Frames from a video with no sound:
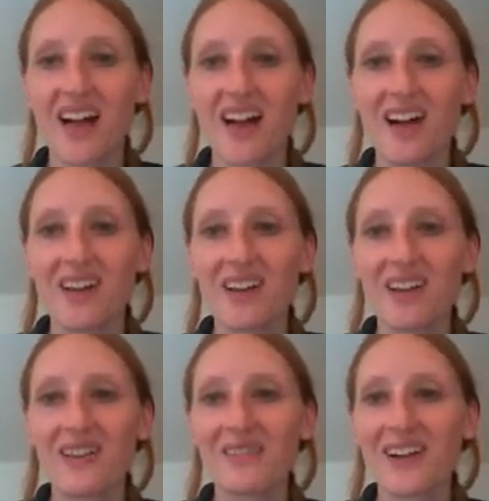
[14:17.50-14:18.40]

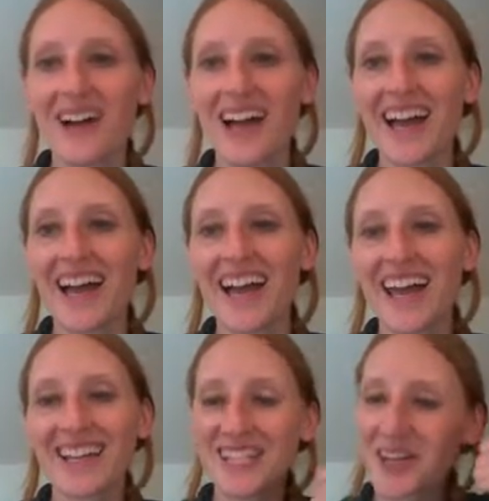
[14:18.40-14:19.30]
All
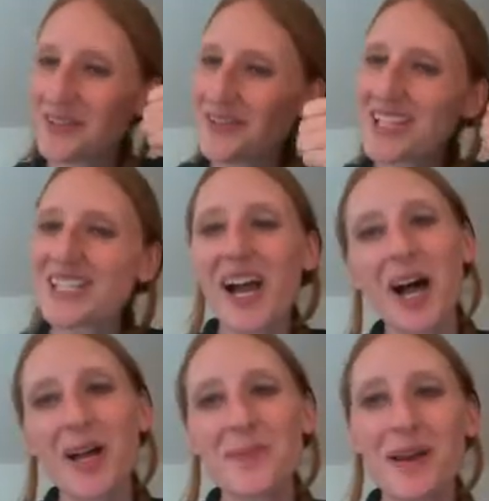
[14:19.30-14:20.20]
right, terrific
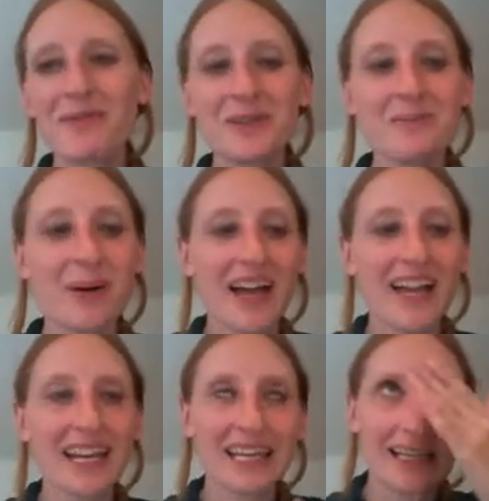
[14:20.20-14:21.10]
job,
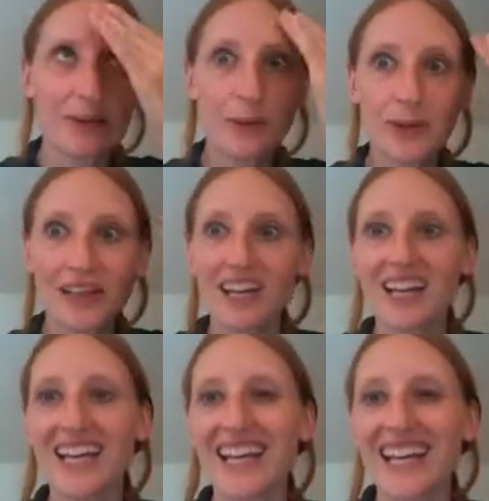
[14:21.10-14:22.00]
everybody.
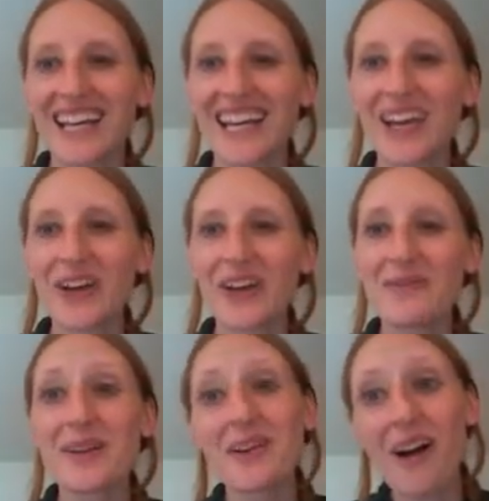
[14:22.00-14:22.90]
It could
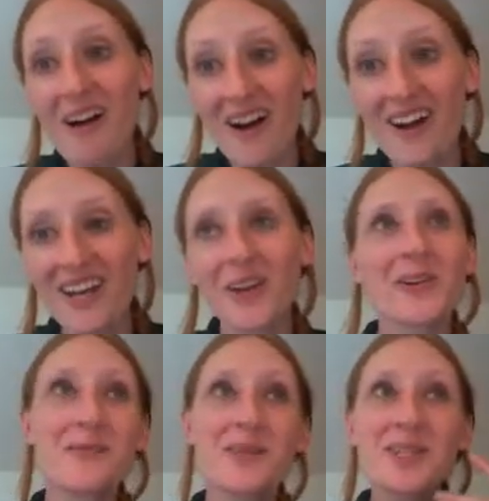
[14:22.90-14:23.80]
have been hard, it
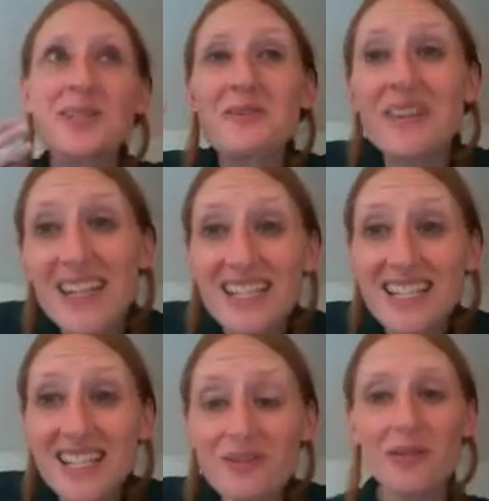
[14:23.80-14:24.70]
could have been too
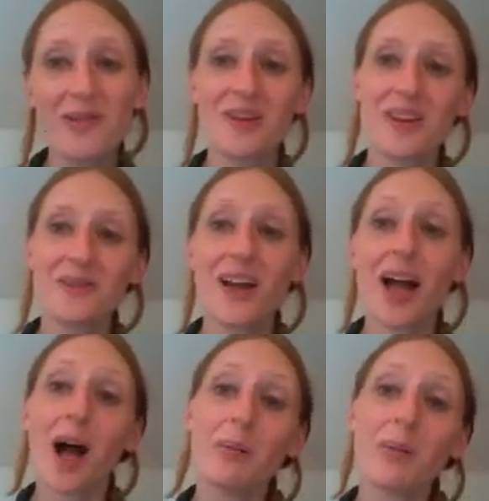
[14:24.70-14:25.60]
easy for you,
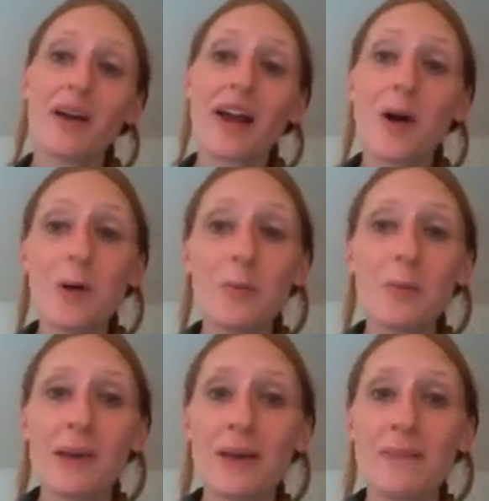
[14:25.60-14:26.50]
but I
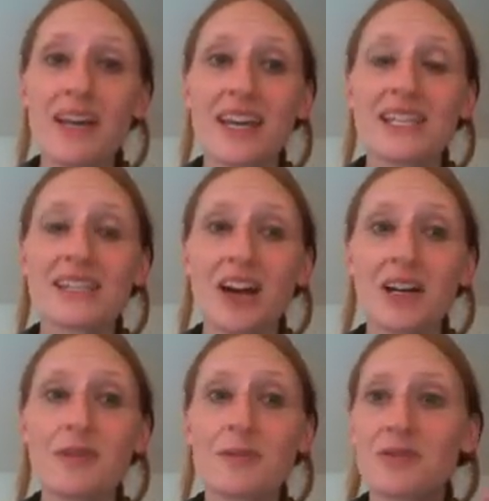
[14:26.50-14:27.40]
hope maybe it's
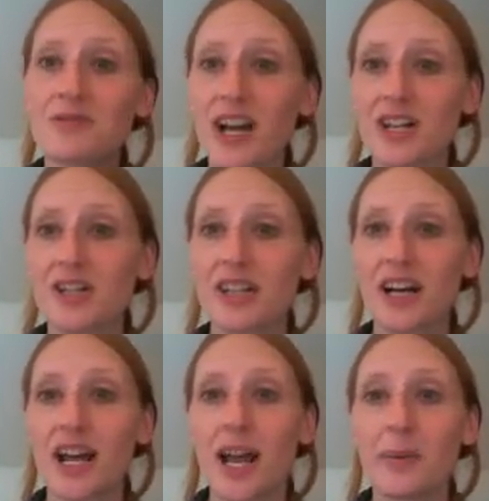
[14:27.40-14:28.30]
kind of a
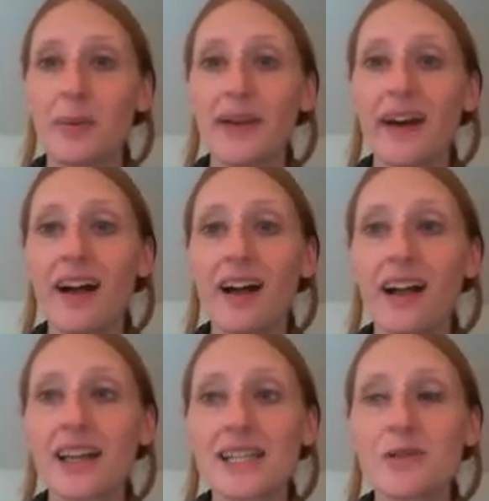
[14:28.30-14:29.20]
refresher,
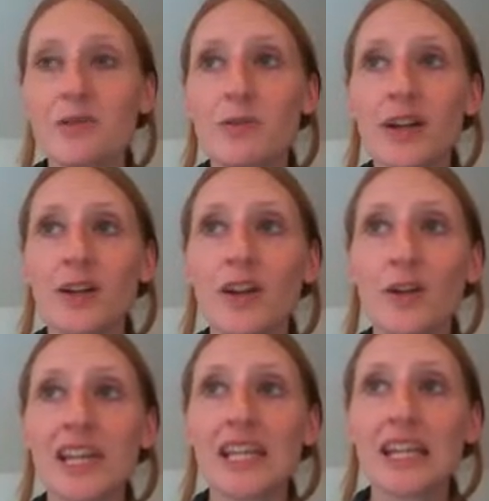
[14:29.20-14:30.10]
because when we're
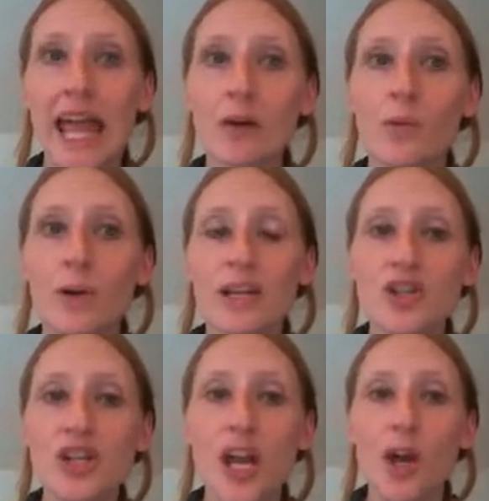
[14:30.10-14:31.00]
learning a
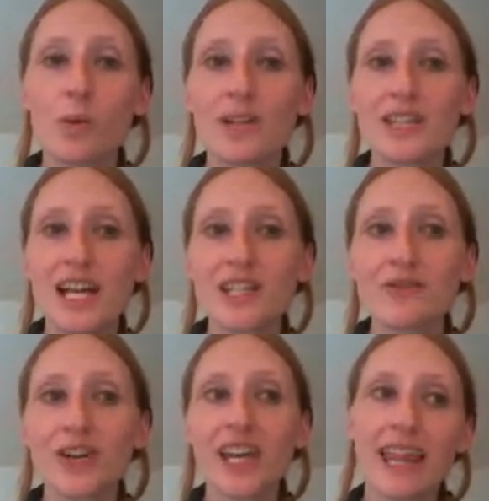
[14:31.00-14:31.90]
language, we tend to
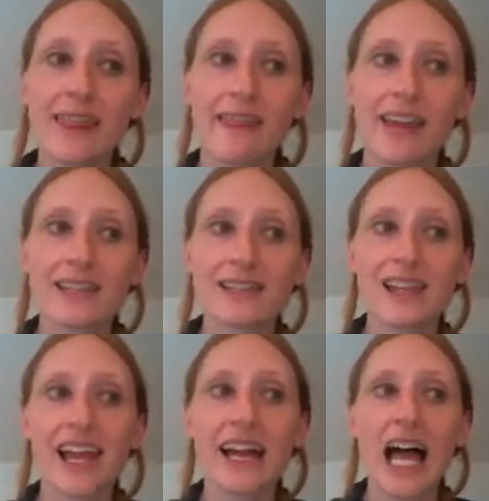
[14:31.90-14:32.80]
forget things
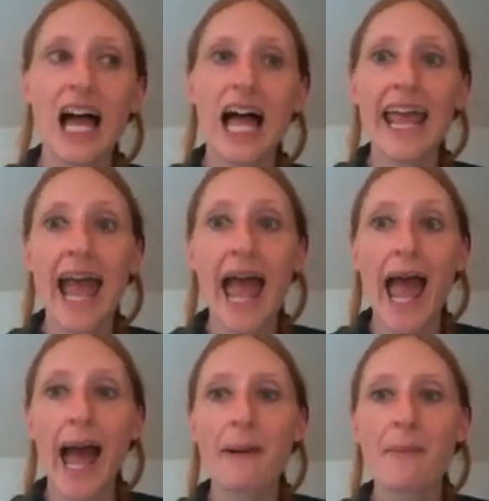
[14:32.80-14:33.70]
like I
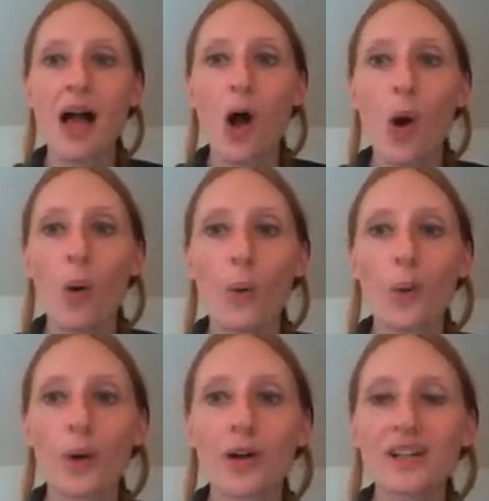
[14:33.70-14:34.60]
am,
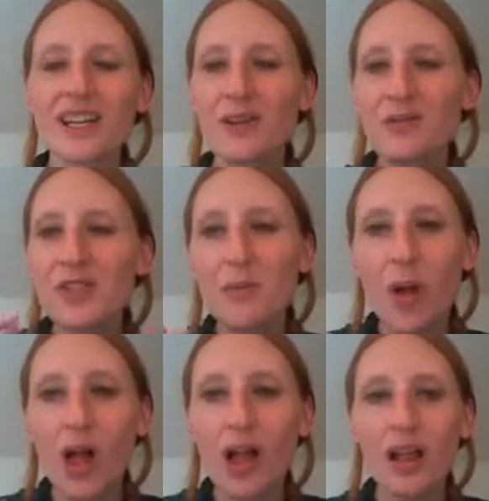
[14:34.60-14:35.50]
or,
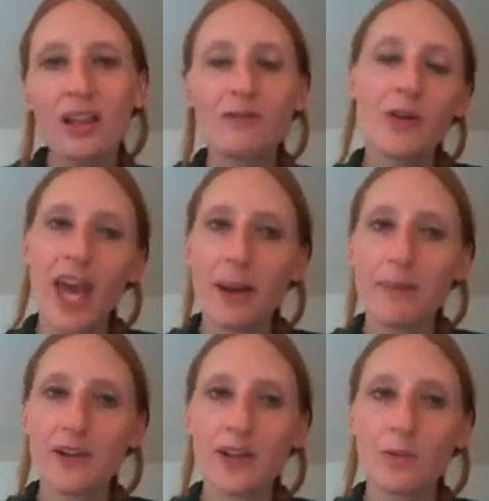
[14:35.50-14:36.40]
small
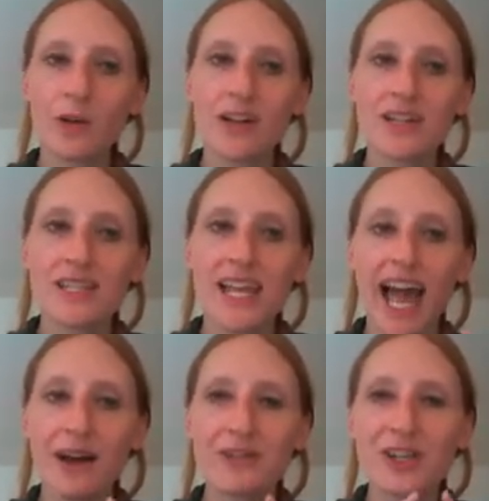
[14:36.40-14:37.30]
vocabulary words that
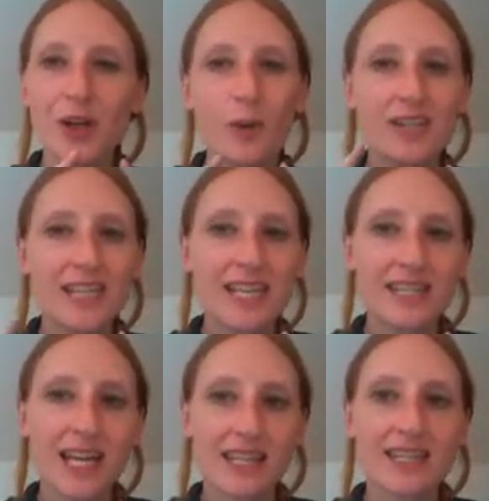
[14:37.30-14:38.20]
have to go into the
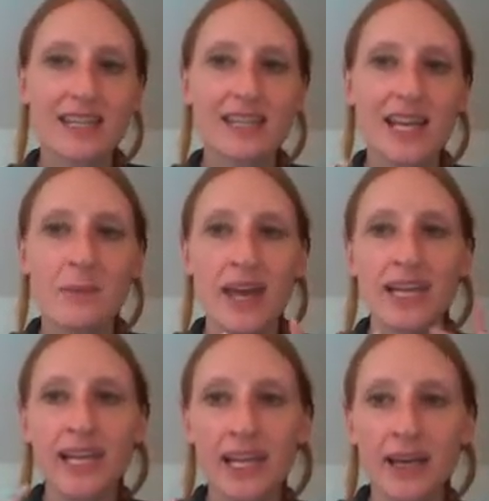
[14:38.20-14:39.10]
sentence that
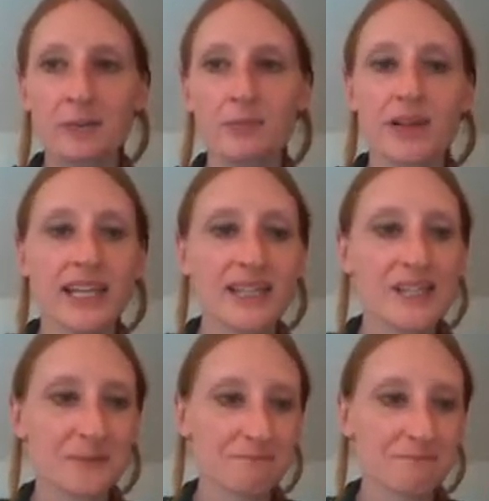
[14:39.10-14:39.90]
make it incomplete.